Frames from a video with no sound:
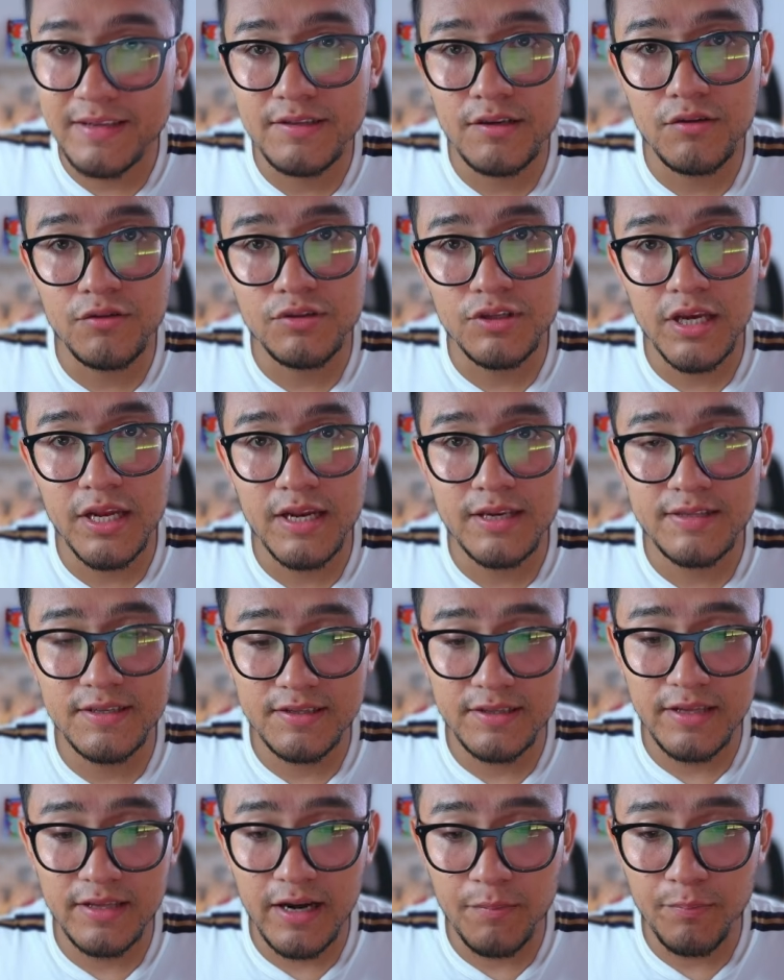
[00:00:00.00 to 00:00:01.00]
as the
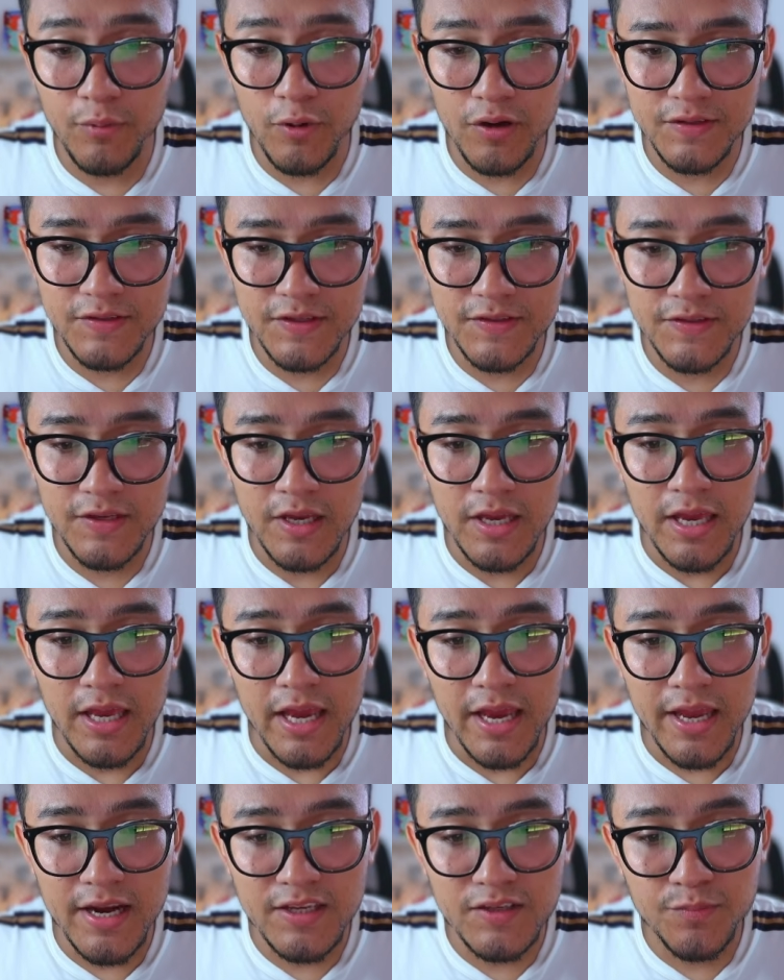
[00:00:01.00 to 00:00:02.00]
container's startup process
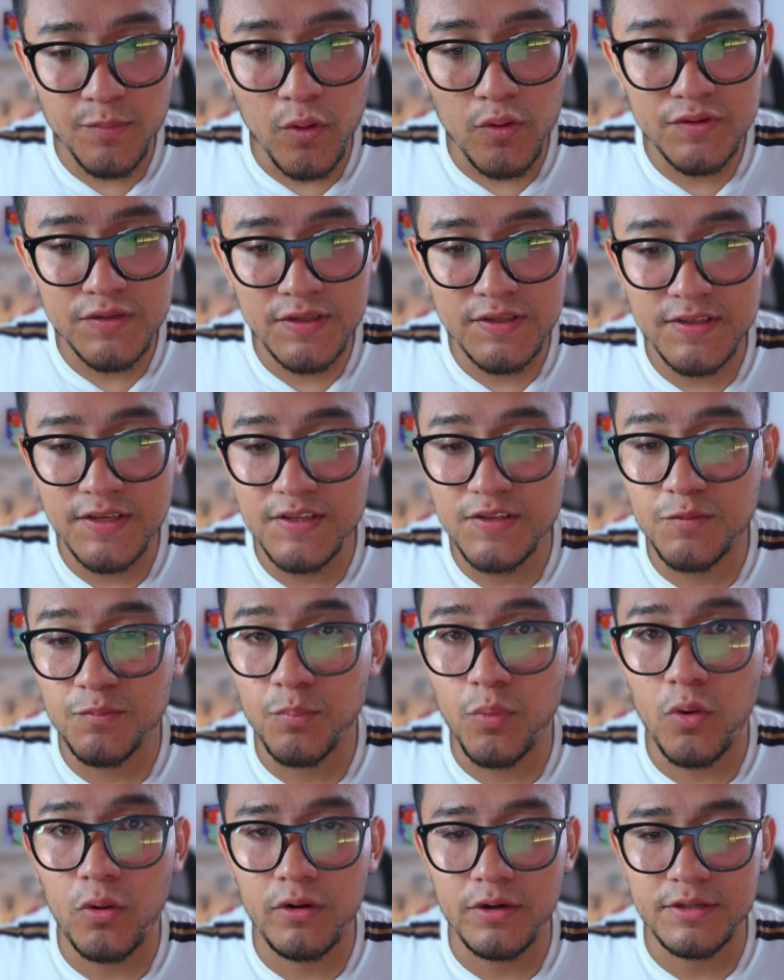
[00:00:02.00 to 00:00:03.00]
and exposes this
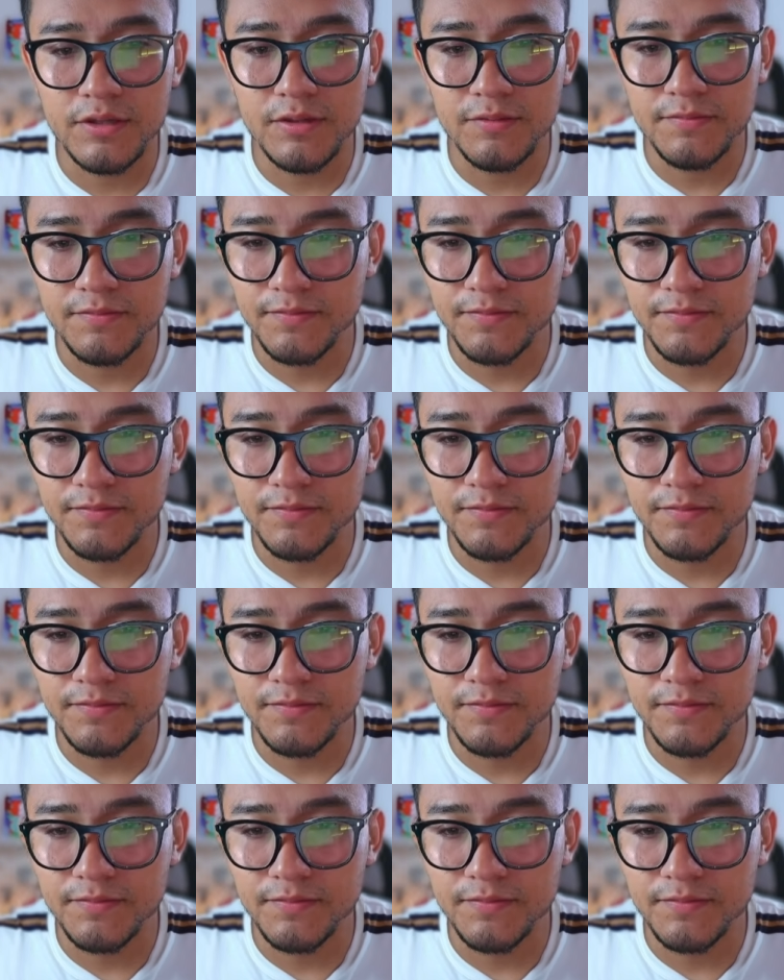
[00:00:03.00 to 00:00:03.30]
port.